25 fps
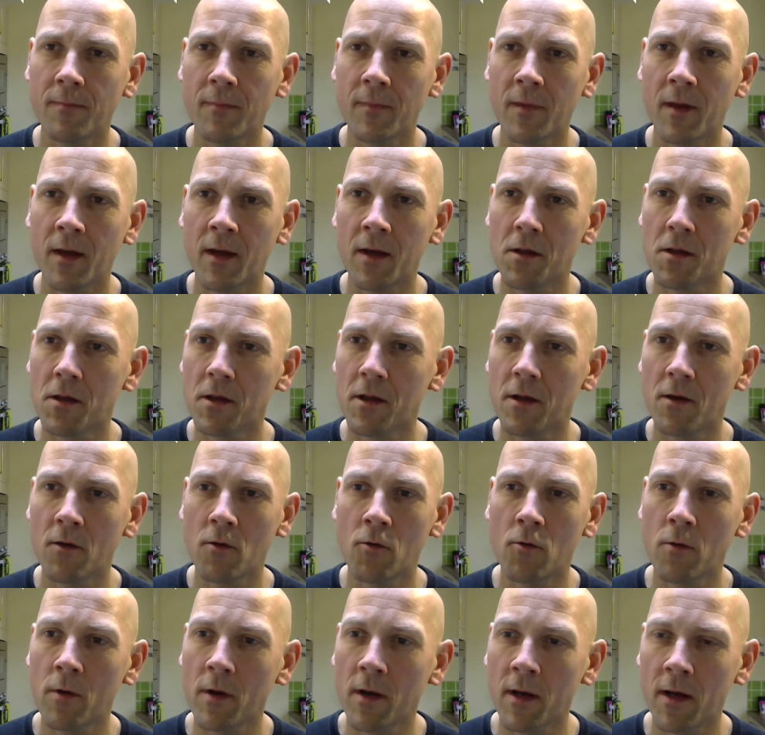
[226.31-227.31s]
It's
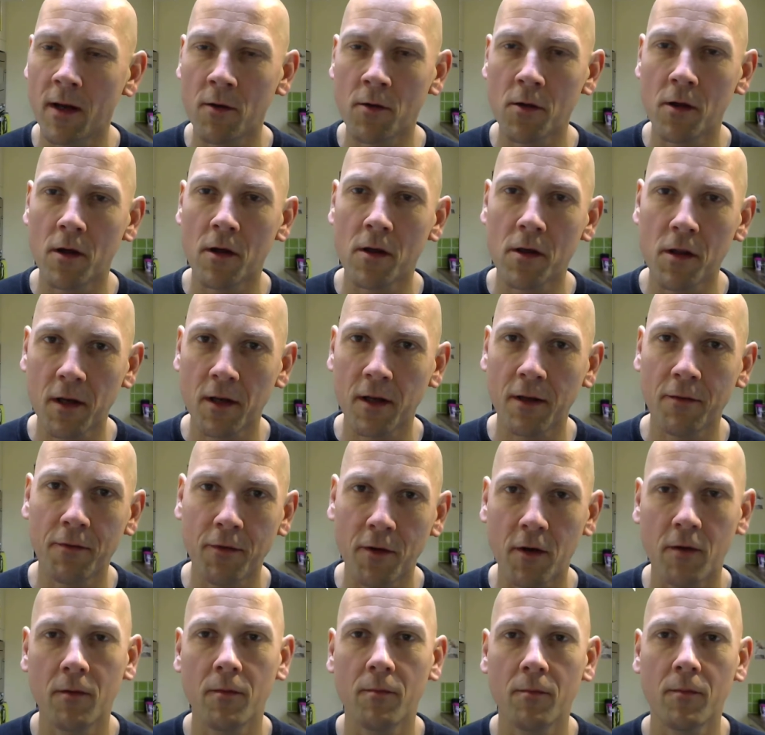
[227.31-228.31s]
still, a
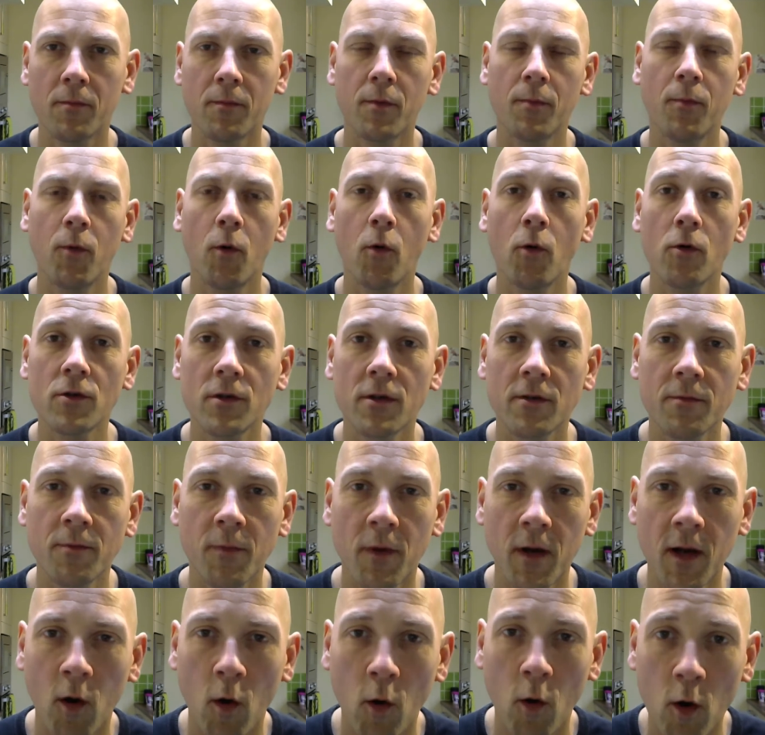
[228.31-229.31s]
significant proportion of my
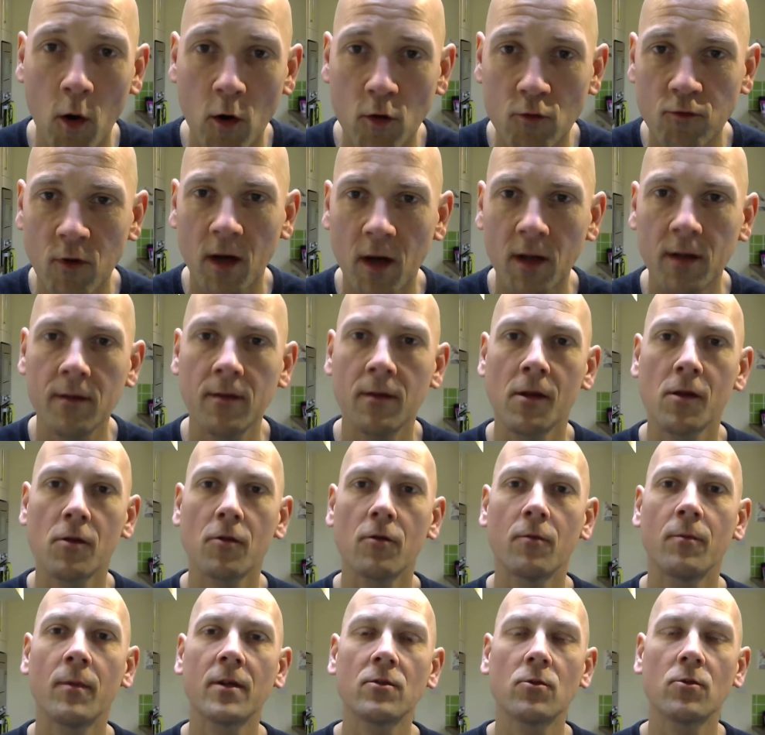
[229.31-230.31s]
longer runs, or
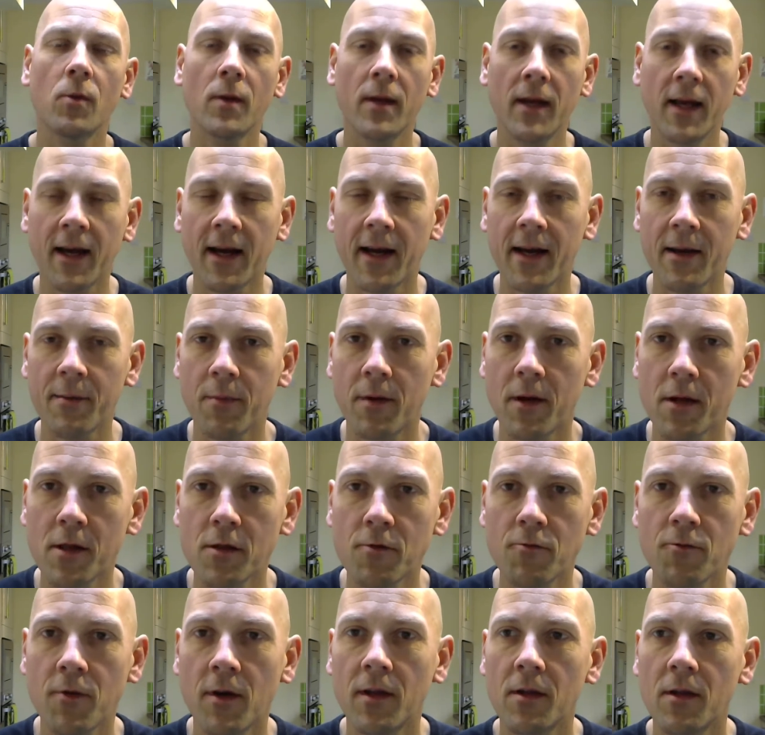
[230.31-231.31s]
my 20k plus
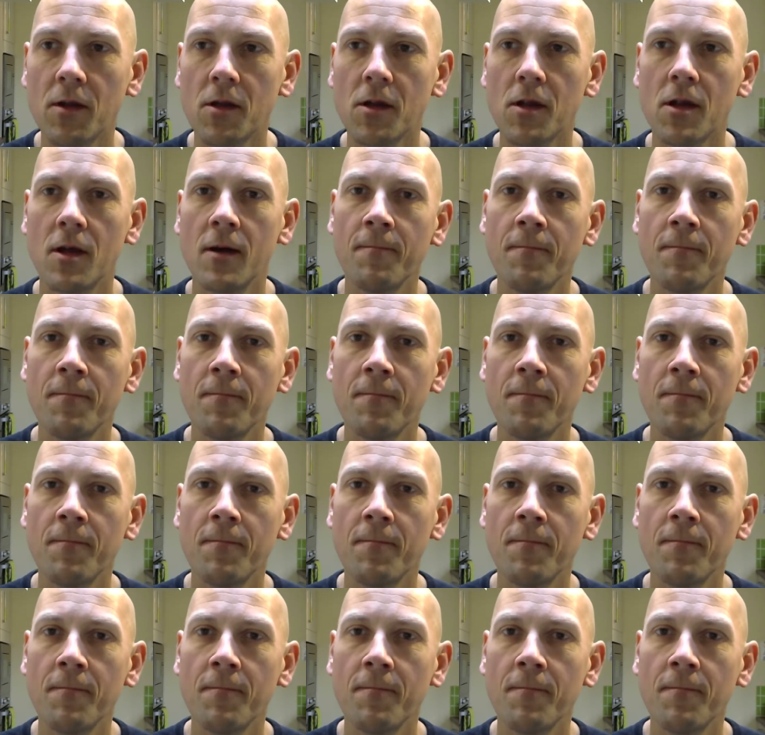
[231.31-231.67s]
runs,